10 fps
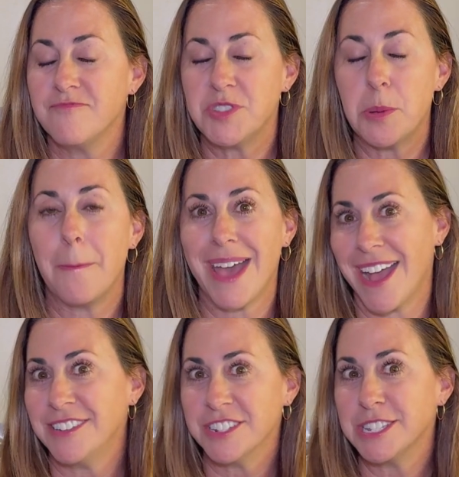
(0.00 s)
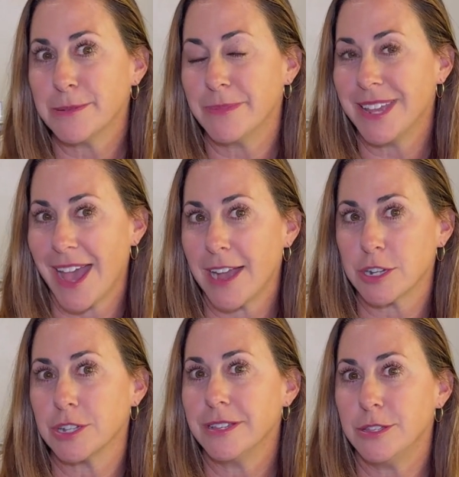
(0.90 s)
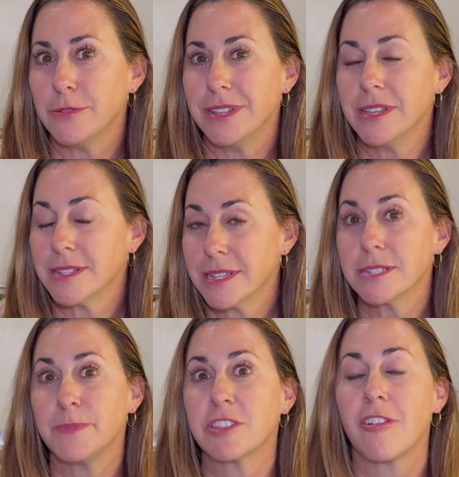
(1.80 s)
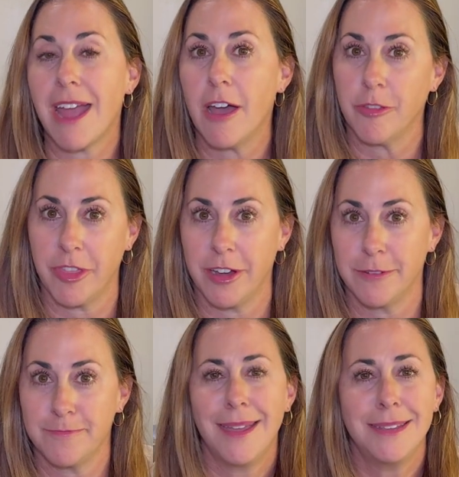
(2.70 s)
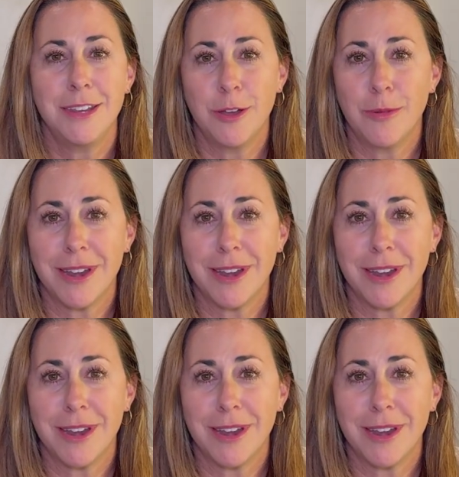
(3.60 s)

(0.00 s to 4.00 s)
to imagine somebody actually doing these things, but they're out there. And you know what